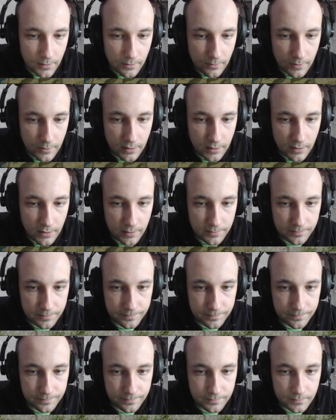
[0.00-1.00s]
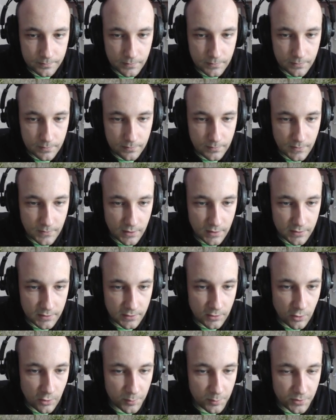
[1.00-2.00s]
Well, let's
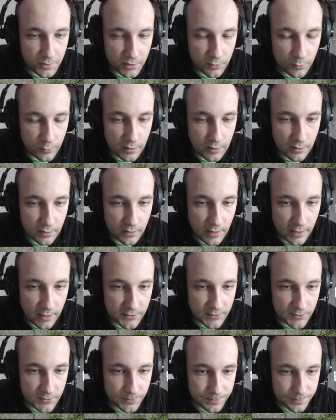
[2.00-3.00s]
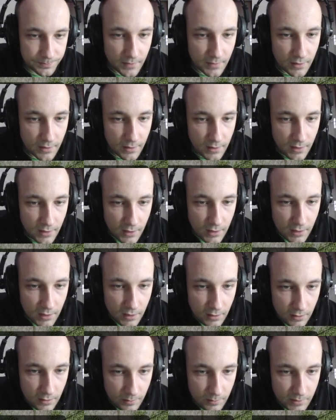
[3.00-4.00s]
hope it will last.
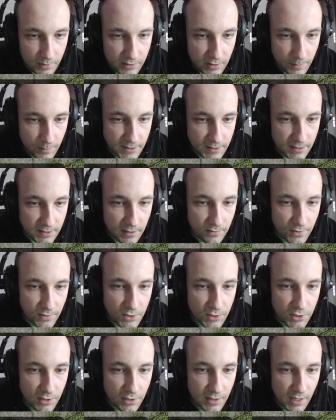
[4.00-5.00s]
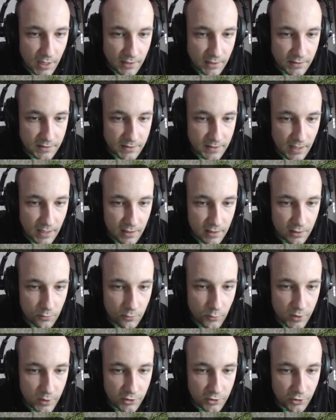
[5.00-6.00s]
Mr. President, Virginia is
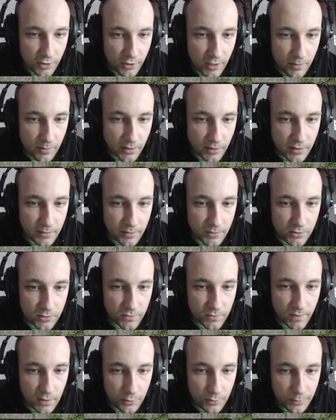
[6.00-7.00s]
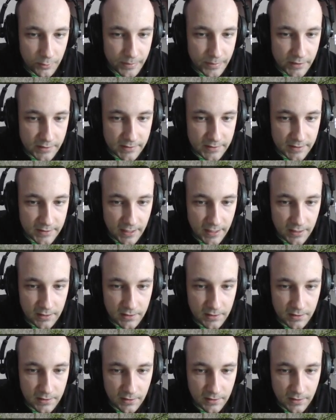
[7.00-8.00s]
unquestionably the most valuable
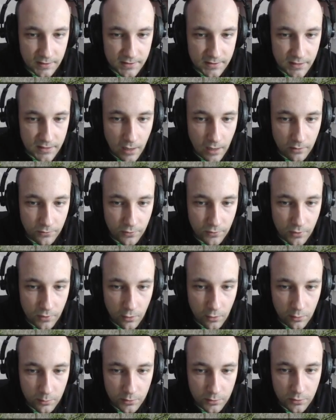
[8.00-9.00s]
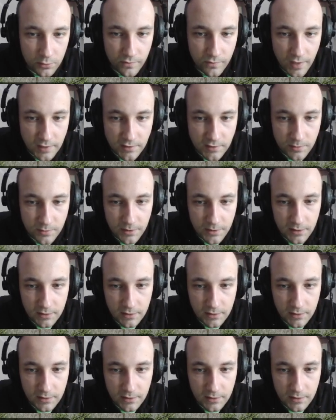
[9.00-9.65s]
state in the South, home to vast